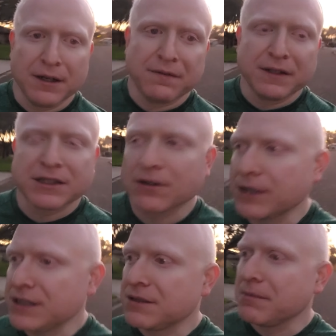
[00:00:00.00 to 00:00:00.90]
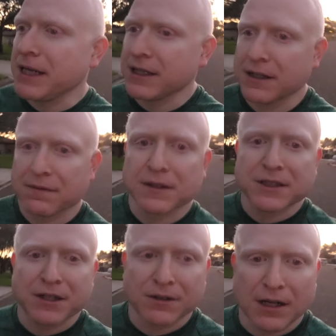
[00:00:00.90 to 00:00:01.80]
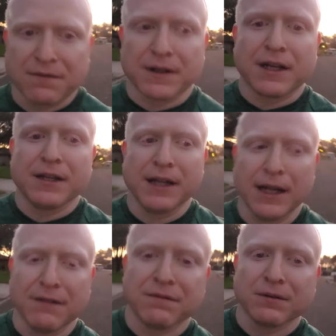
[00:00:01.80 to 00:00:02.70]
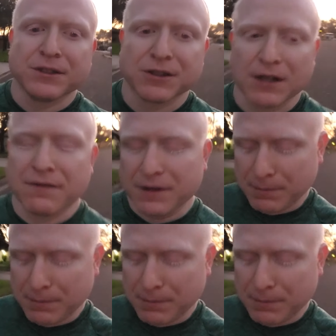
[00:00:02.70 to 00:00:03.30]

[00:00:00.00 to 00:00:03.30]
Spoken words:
if it's going to make a difference in your life, and can they influence your life in a